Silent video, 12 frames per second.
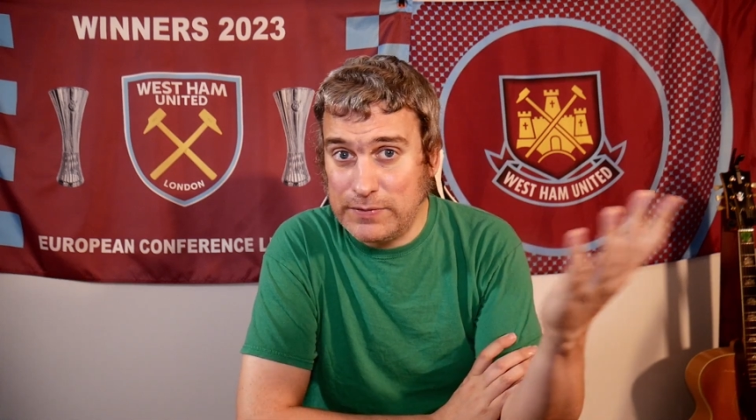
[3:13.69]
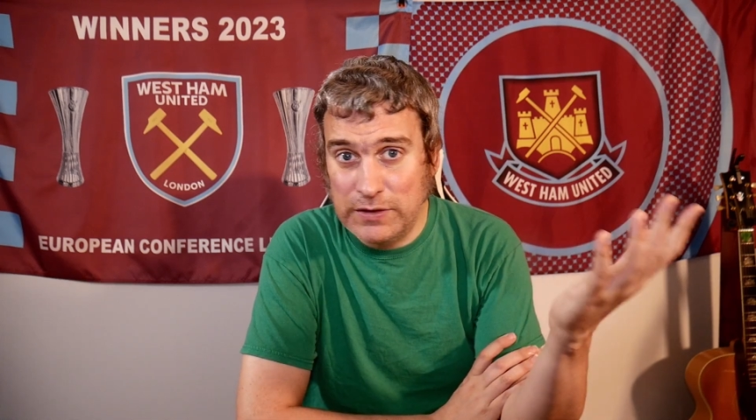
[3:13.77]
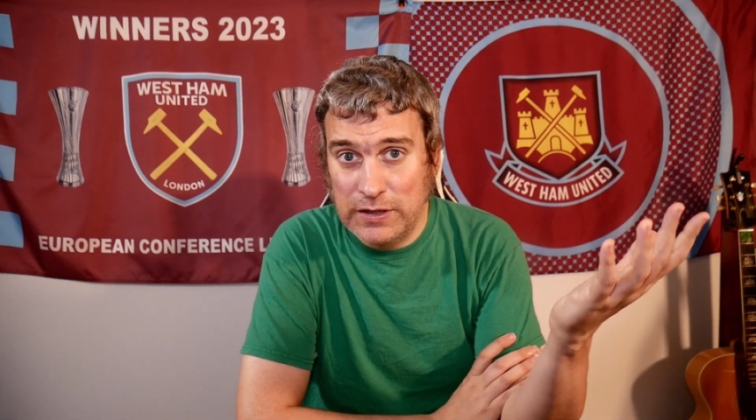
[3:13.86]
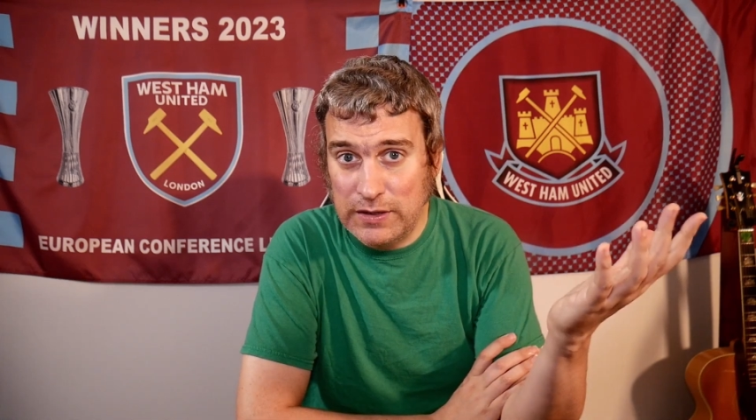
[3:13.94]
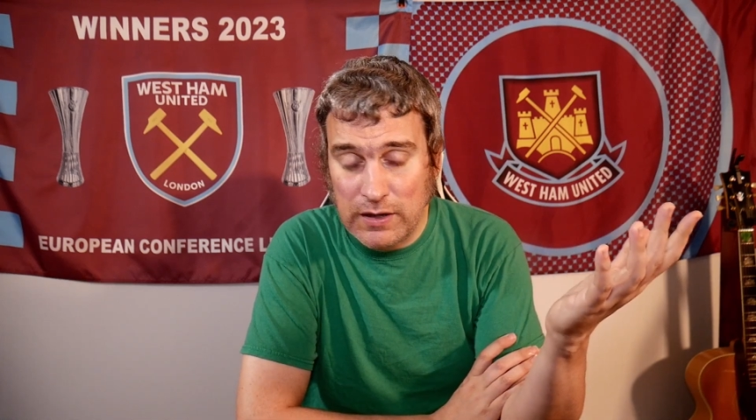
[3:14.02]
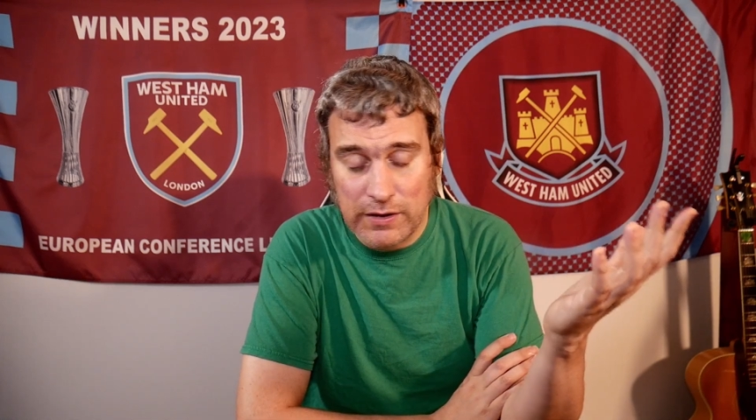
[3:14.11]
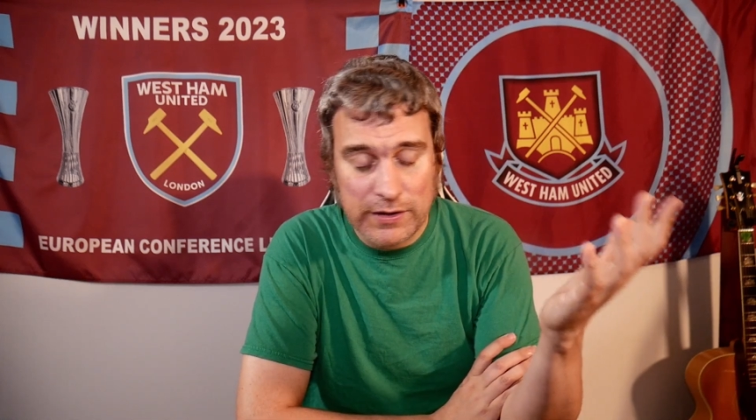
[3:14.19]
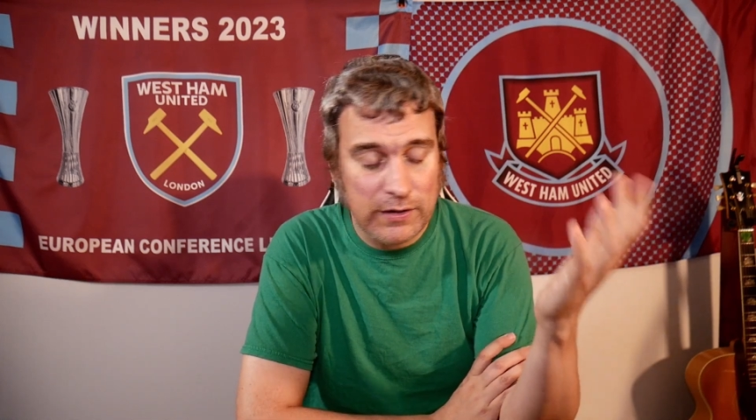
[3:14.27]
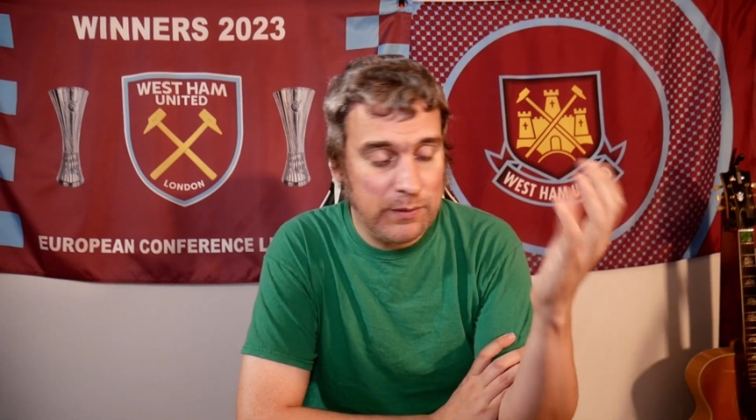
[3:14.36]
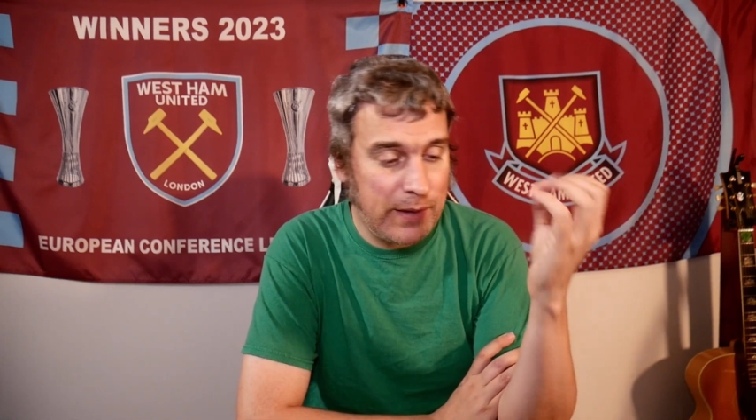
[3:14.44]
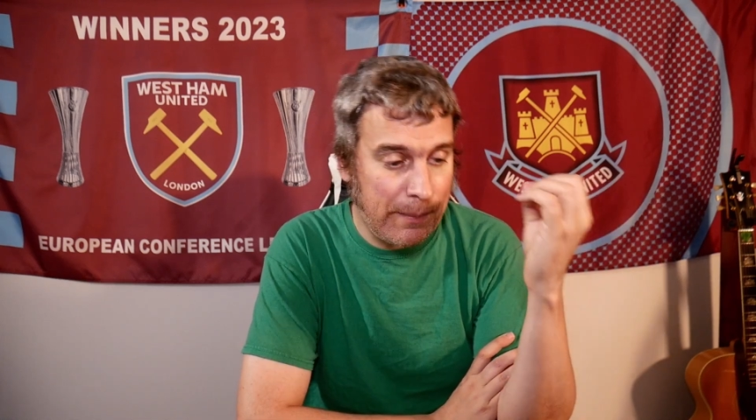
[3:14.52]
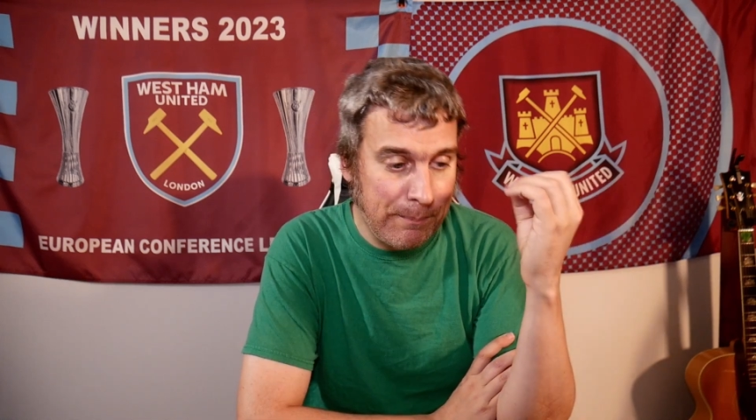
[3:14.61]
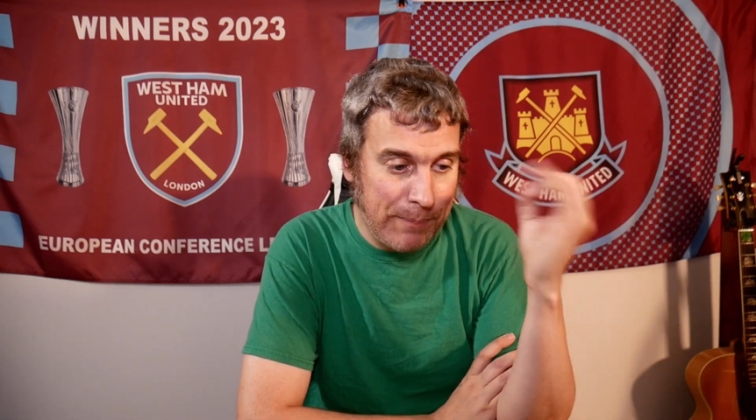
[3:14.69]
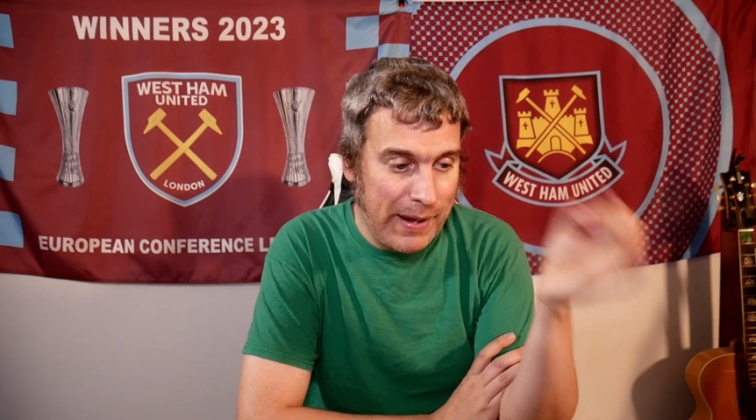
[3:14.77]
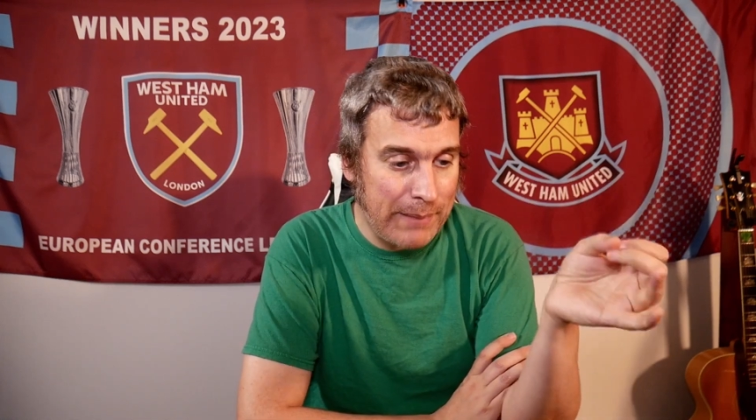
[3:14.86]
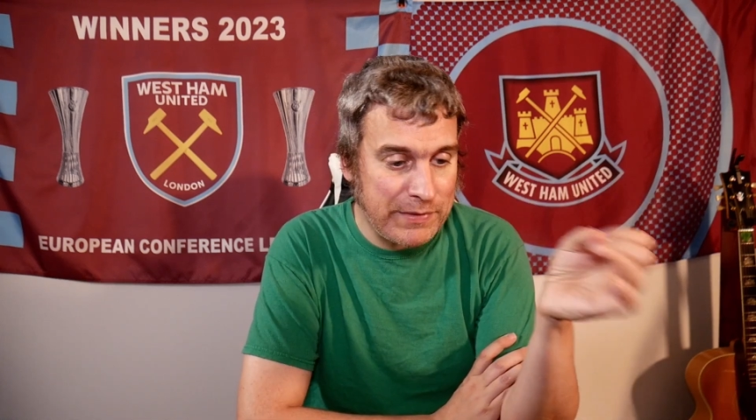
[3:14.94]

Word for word: you can argue, and bam,